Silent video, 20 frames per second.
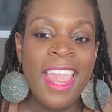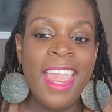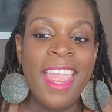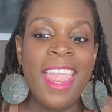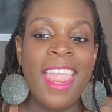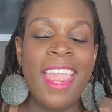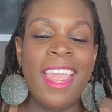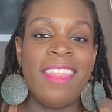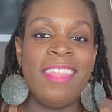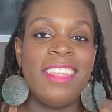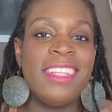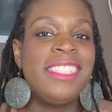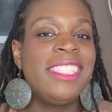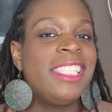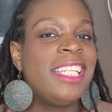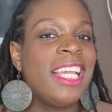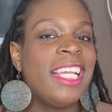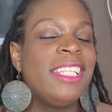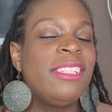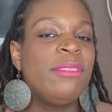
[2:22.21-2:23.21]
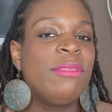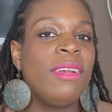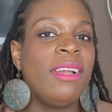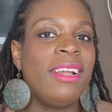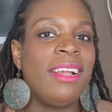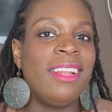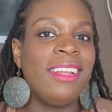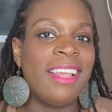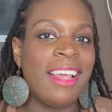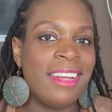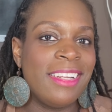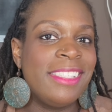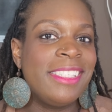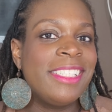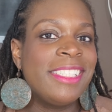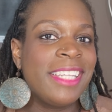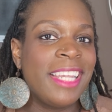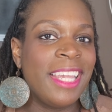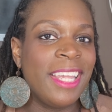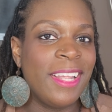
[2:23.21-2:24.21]
And this takes a lot of
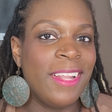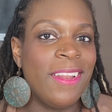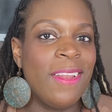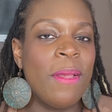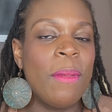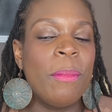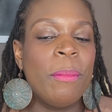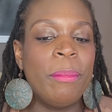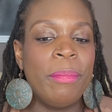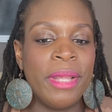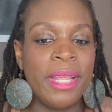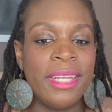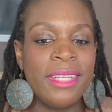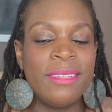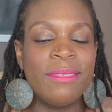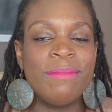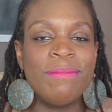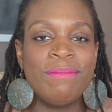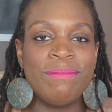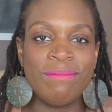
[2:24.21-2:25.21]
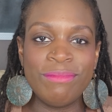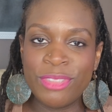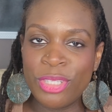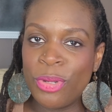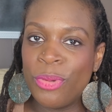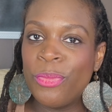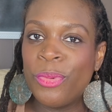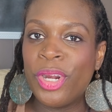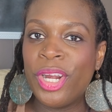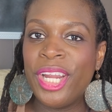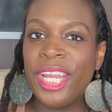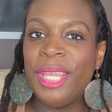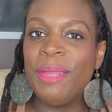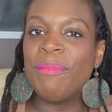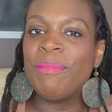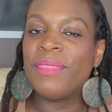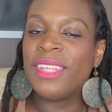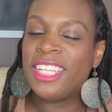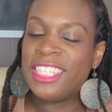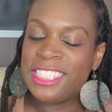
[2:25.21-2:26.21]
skill, but don't
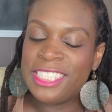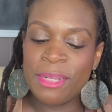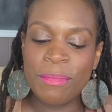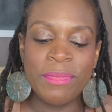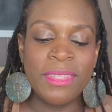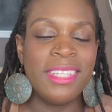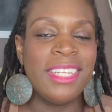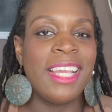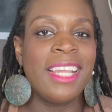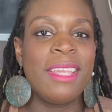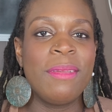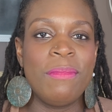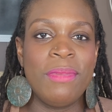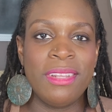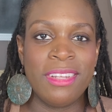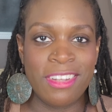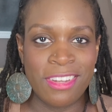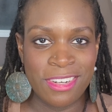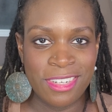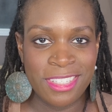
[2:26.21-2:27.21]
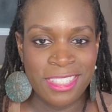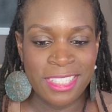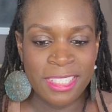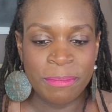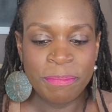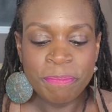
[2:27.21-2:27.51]
worry, it's something that can be learned.